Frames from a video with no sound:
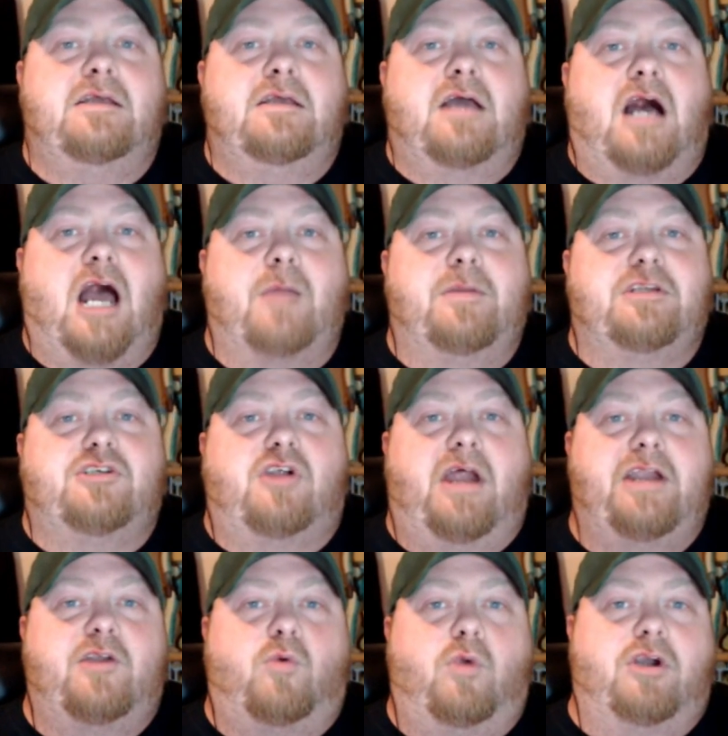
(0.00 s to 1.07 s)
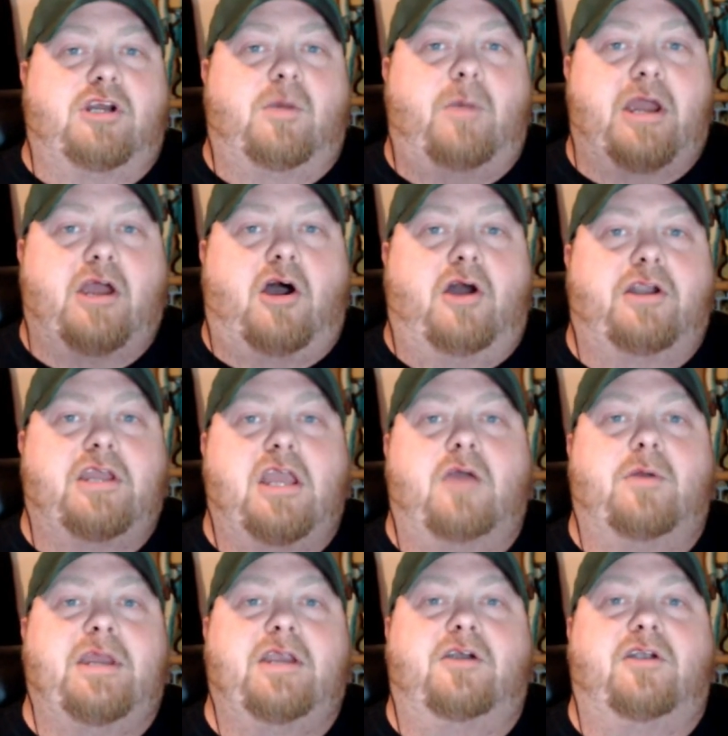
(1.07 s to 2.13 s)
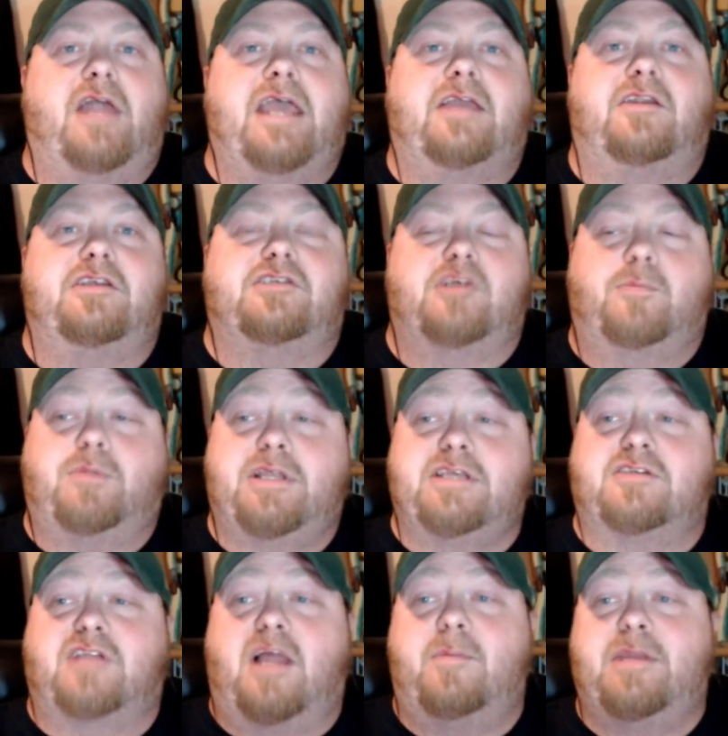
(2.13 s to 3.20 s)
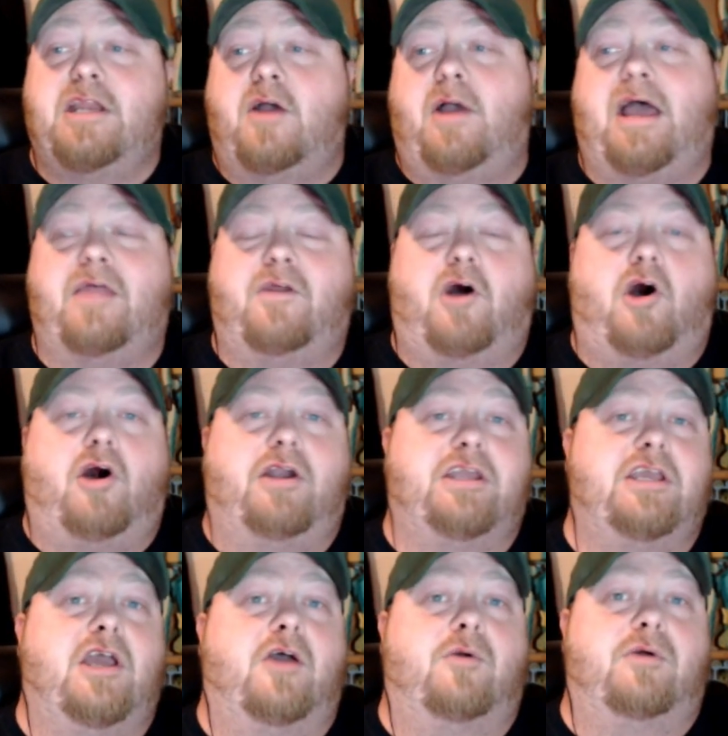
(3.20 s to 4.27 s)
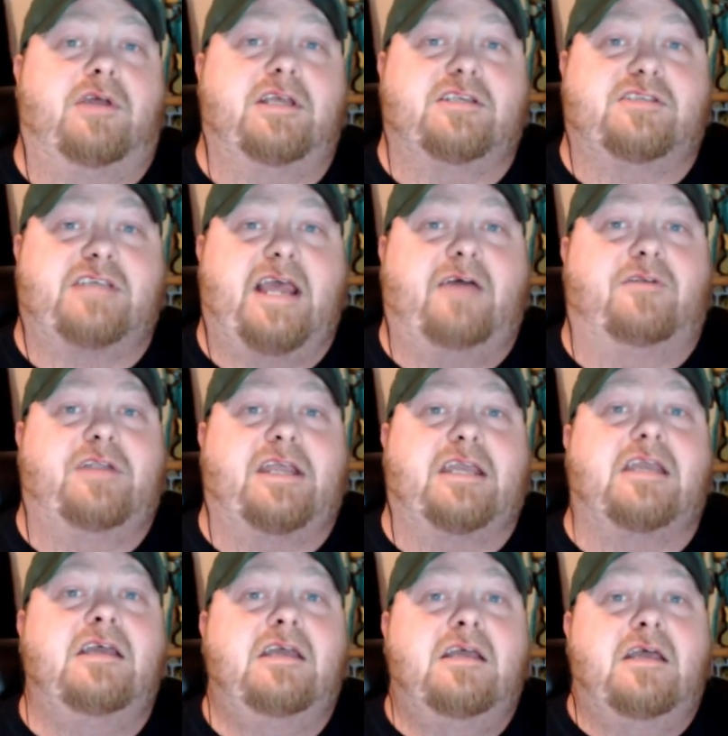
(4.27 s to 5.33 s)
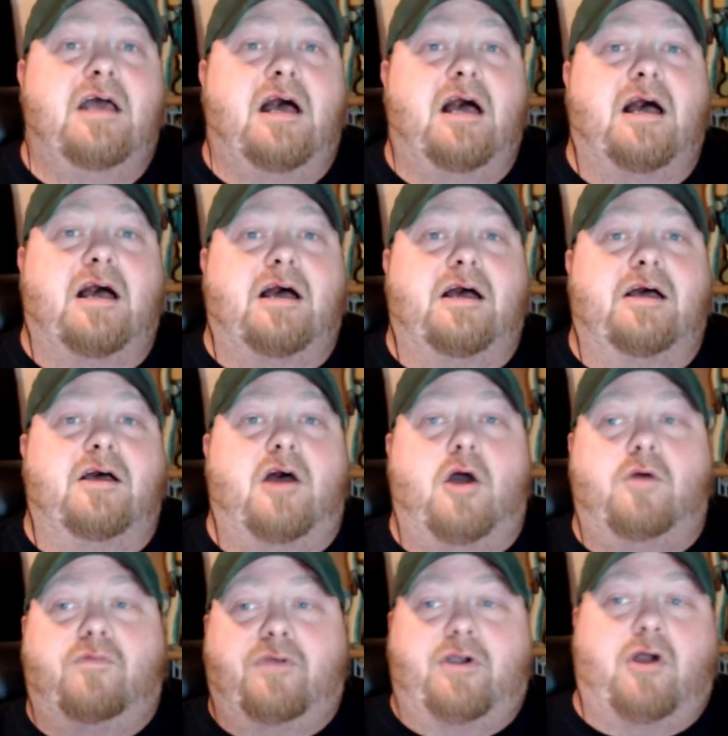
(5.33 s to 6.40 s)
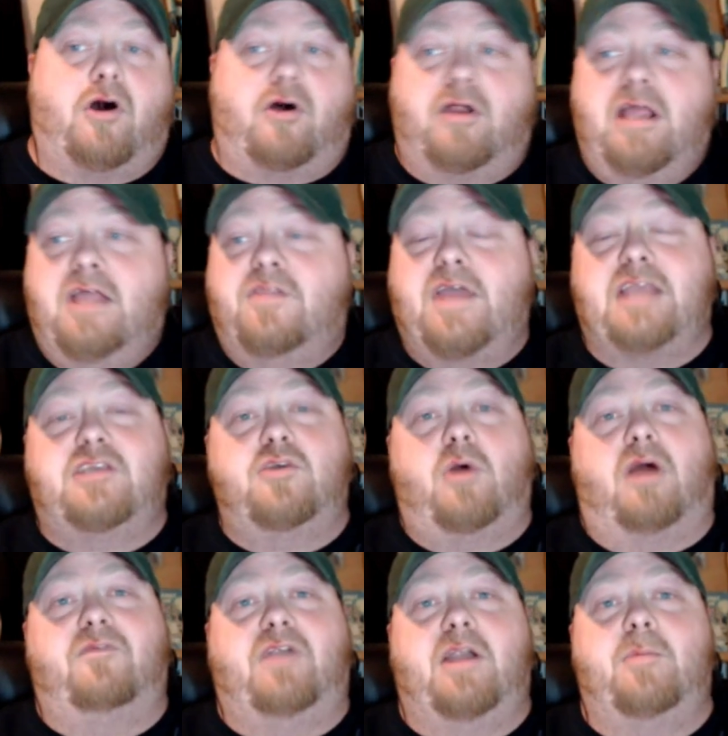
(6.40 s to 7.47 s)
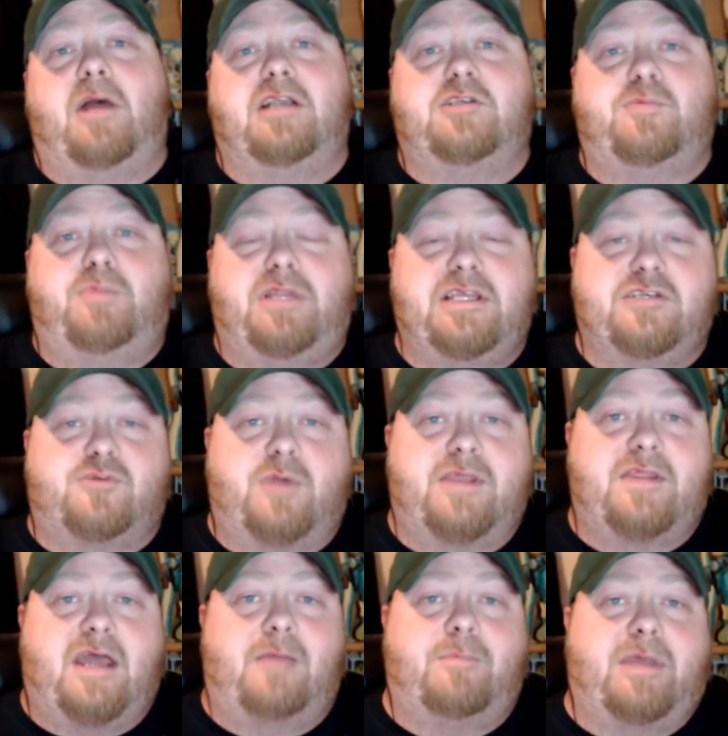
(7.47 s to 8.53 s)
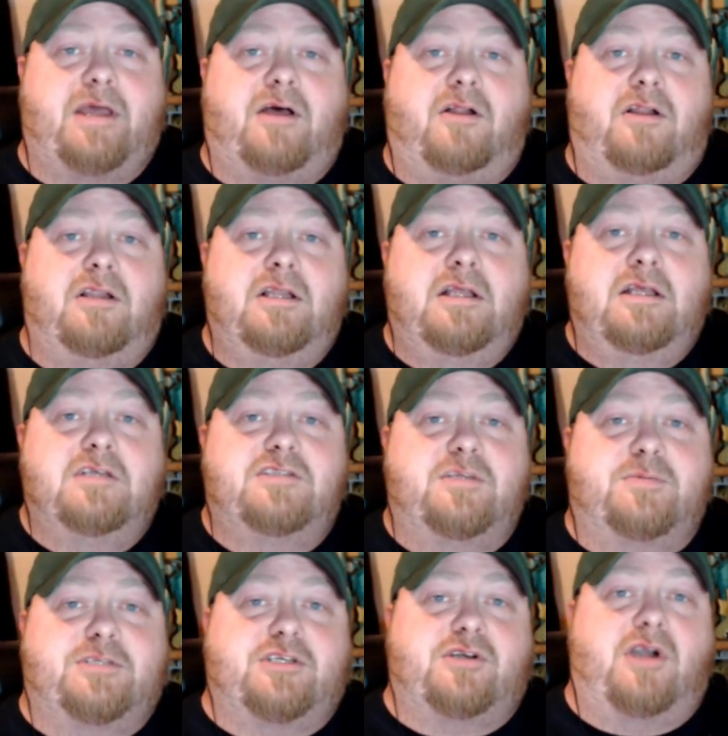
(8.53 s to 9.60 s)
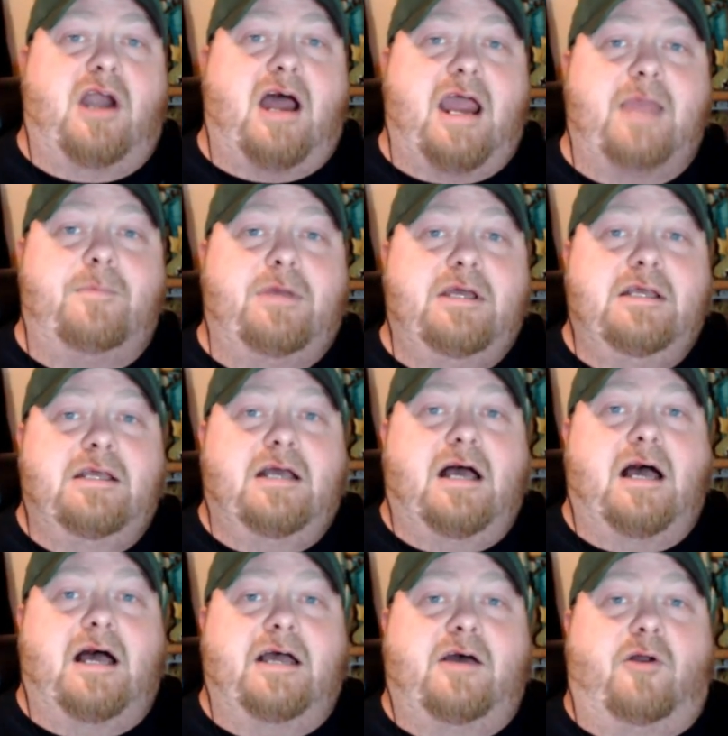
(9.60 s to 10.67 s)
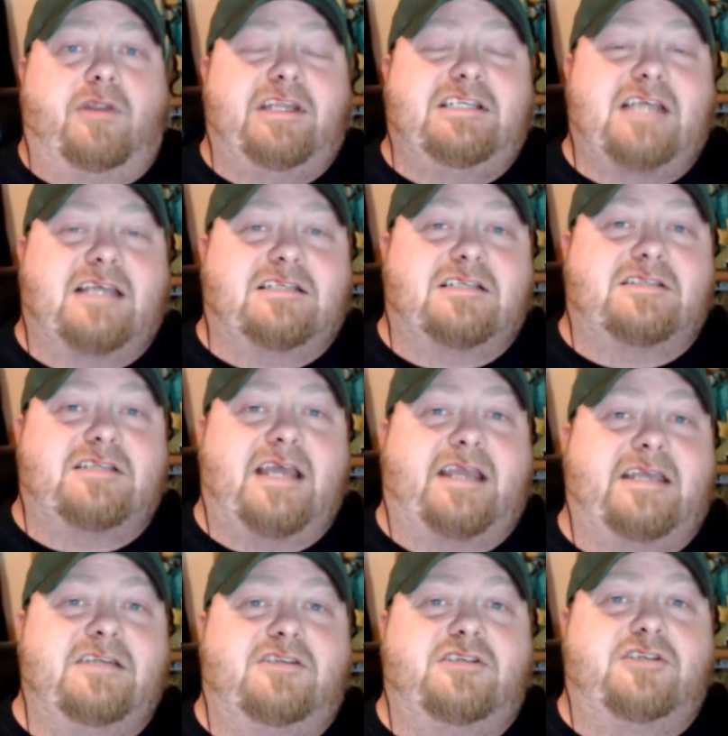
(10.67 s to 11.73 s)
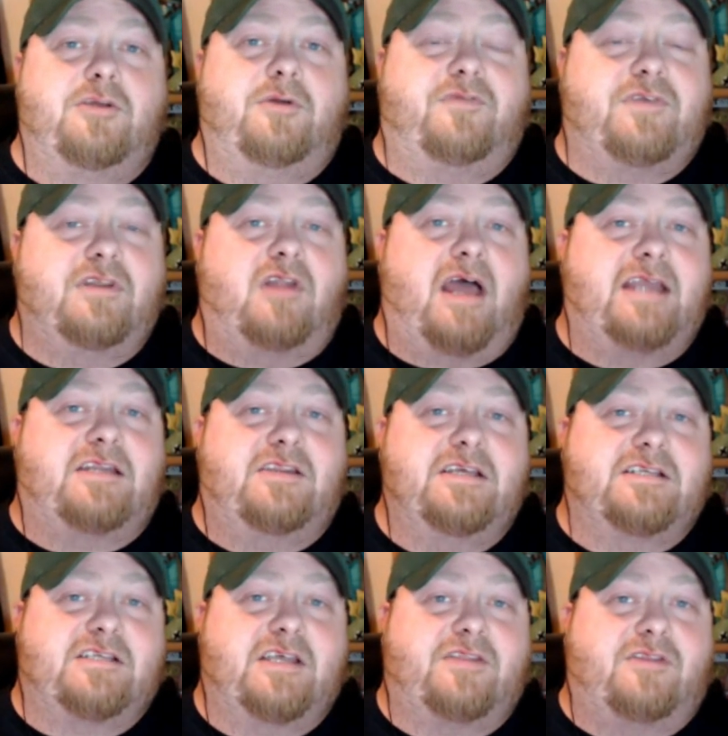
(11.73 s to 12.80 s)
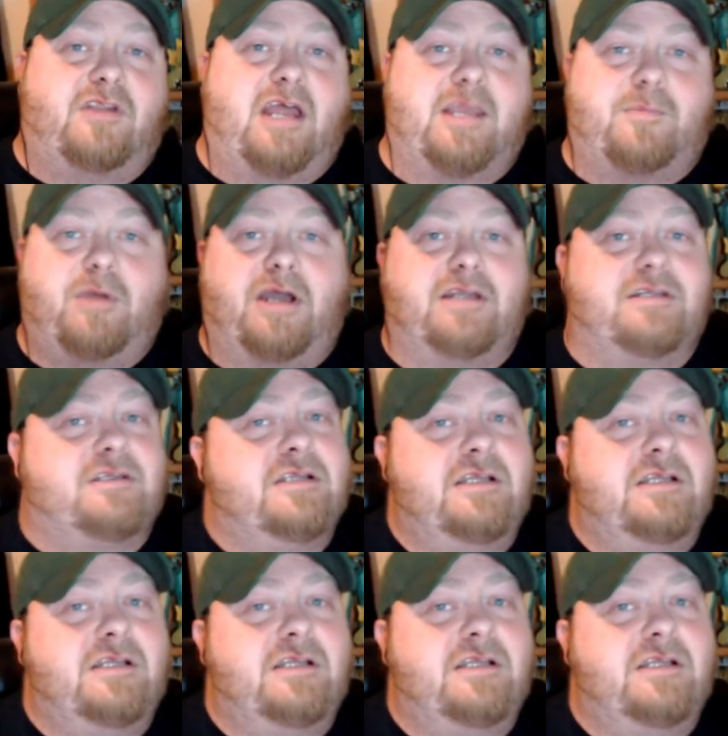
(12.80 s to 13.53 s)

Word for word: I've been trying to work on my audio here lately, so please let me know how the audio is sounding uh, overall. Thank you all very much. Please ring that bell, subscribe. Uh, only takes a second to do. If you liked this, hit the like button,